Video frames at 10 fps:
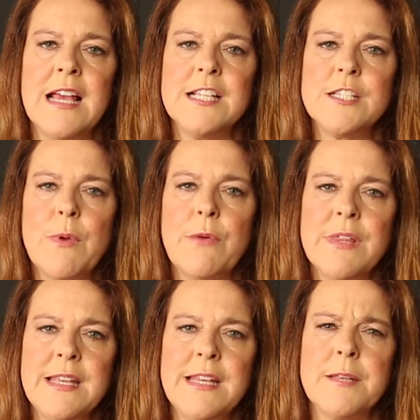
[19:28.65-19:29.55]
So we
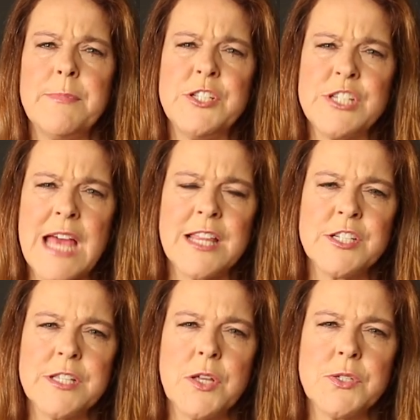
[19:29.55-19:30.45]
really need to be
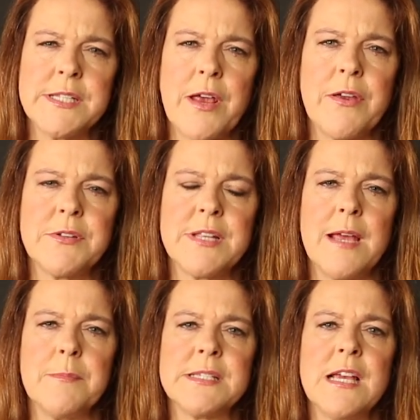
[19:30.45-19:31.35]
challenging those
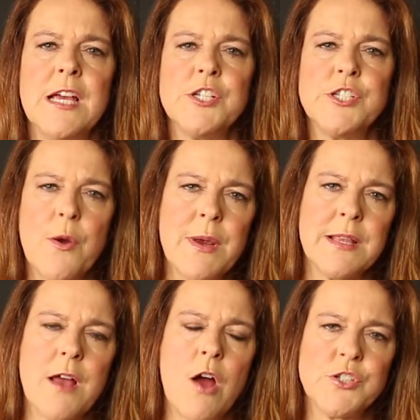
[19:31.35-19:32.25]
stereotypes,
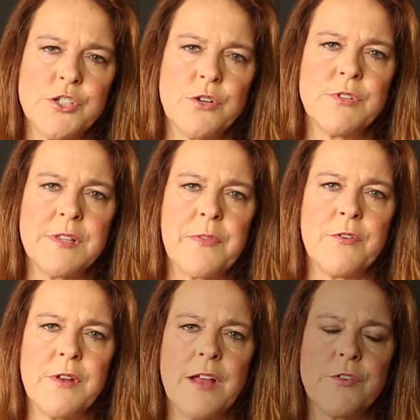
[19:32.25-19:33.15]
showing our children that
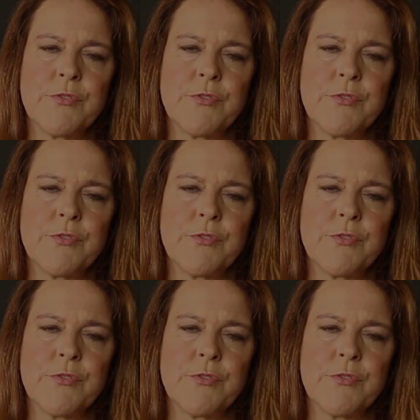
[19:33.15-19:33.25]
they're not